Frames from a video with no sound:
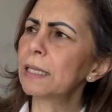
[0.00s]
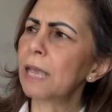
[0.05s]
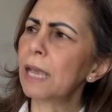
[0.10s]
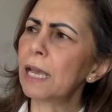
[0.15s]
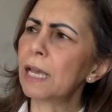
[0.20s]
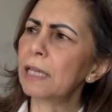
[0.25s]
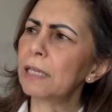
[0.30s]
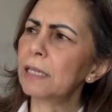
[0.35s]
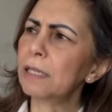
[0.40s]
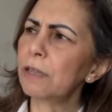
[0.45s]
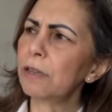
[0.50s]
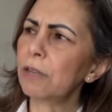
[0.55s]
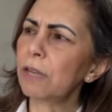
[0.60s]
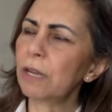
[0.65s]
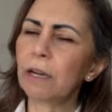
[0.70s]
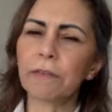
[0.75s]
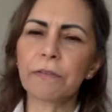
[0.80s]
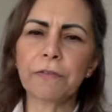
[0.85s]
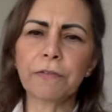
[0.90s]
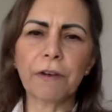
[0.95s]
Yeah, so I think
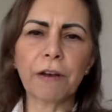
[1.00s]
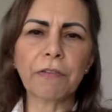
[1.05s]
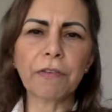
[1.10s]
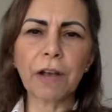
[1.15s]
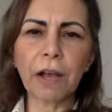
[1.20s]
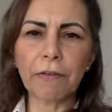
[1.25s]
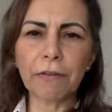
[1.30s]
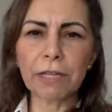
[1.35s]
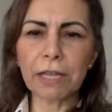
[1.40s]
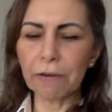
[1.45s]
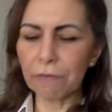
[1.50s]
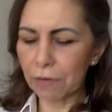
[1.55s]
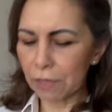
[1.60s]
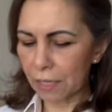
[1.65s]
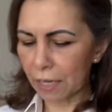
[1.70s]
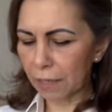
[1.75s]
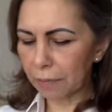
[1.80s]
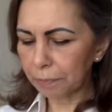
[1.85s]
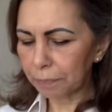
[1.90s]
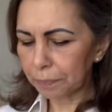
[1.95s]
I've covered everything.